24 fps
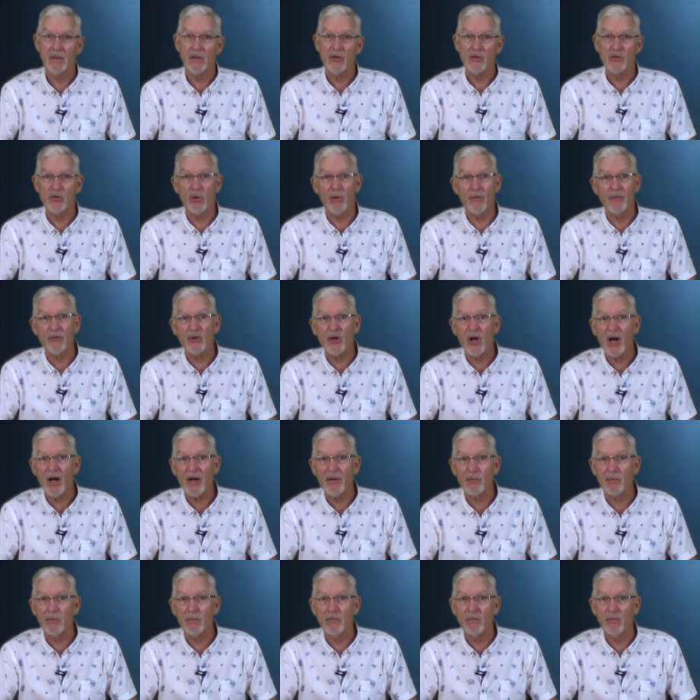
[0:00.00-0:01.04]
So if
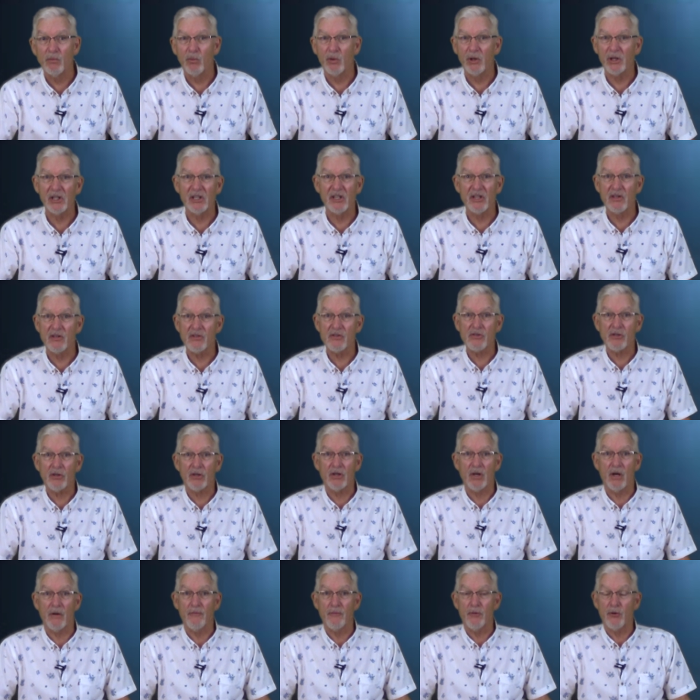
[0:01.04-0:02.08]
God really is the
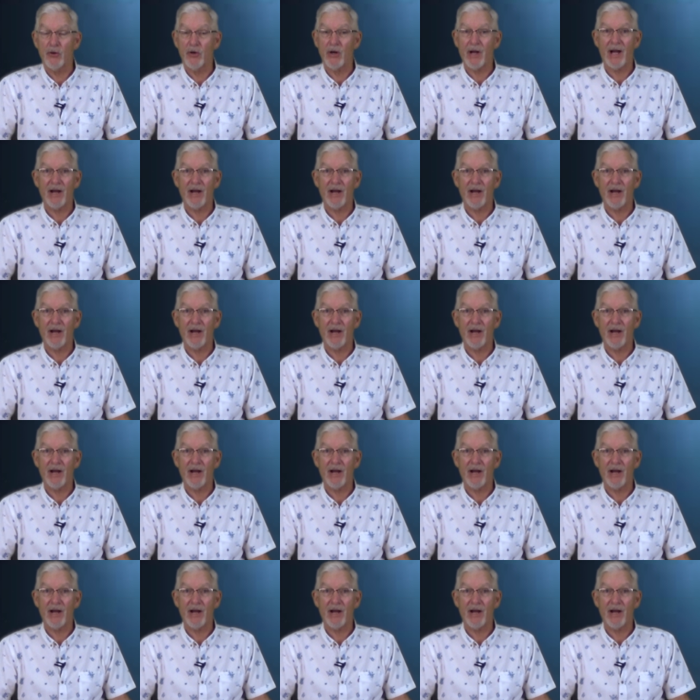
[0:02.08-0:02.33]
comforter,